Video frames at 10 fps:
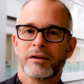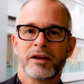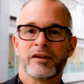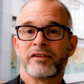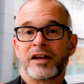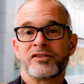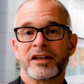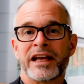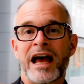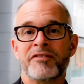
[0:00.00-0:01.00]

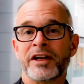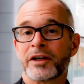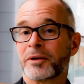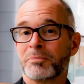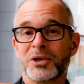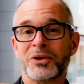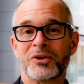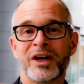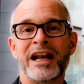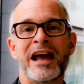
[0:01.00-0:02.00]
essentially having a
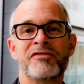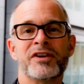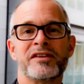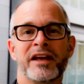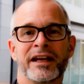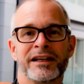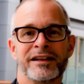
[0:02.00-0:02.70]
computer in everything.